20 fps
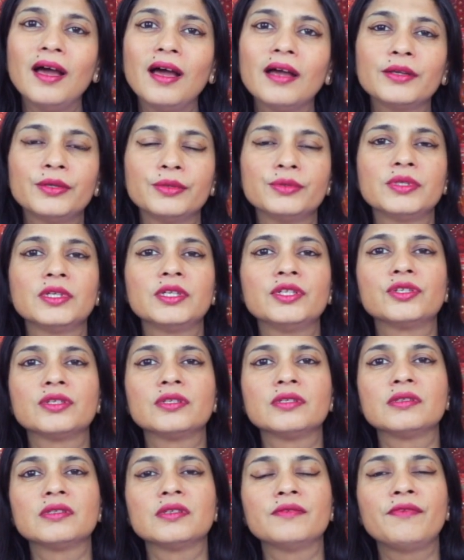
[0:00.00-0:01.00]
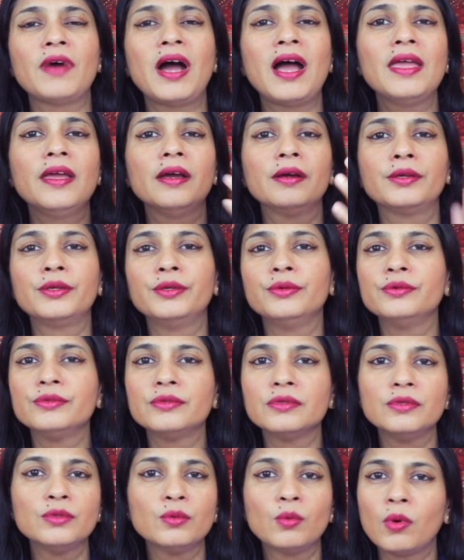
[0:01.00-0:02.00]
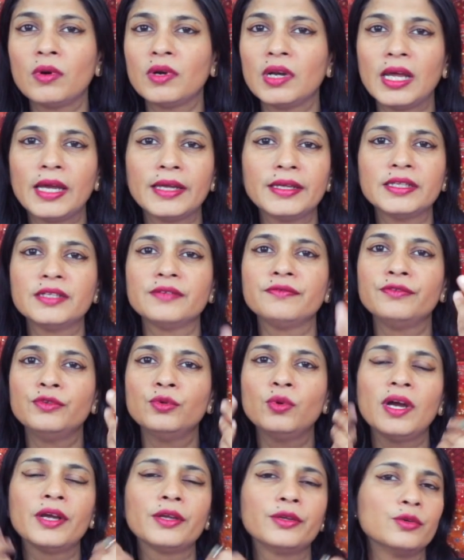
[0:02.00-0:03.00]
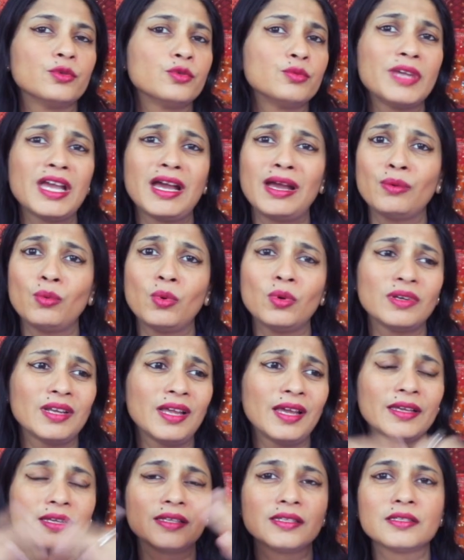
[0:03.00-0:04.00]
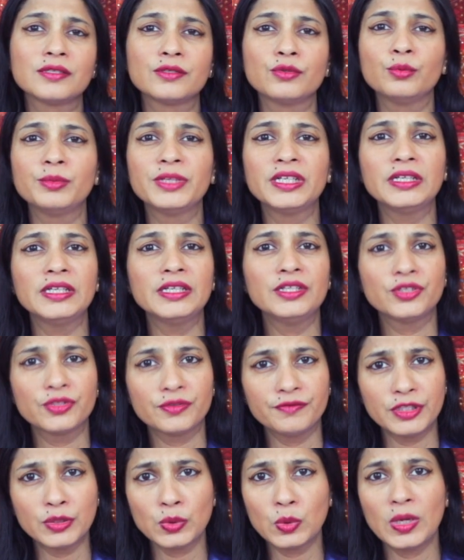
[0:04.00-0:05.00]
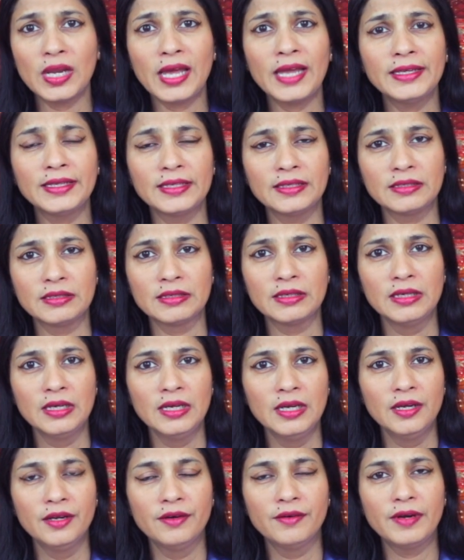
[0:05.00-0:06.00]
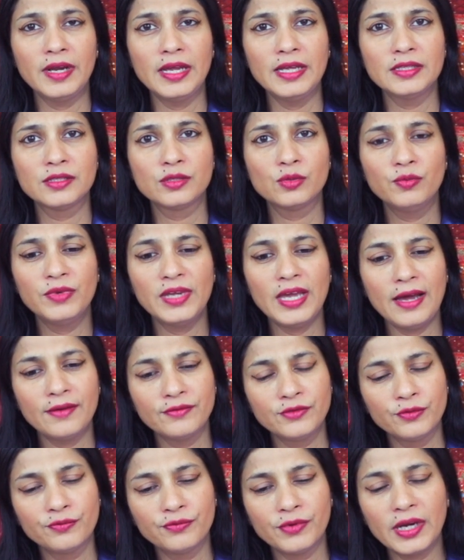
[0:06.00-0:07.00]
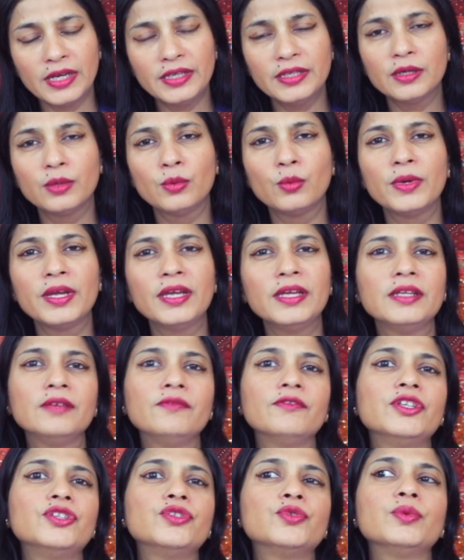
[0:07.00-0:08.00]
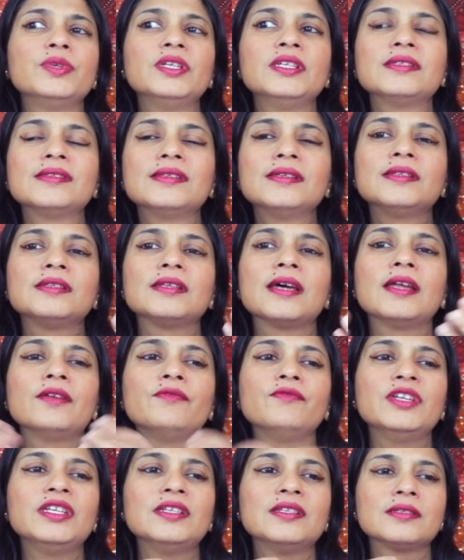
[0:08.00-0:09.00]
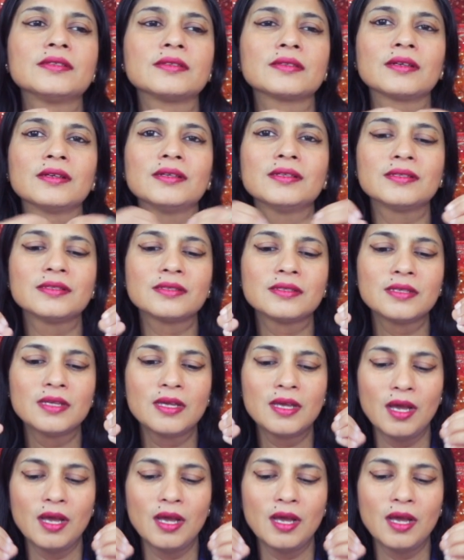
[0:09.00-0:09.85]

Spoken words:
accusations. If I accuse you, you won't like it. If you accuse me, I won't like it. It's human nature. We don't like it. Right, so we have to find a way in which we sit and we discuss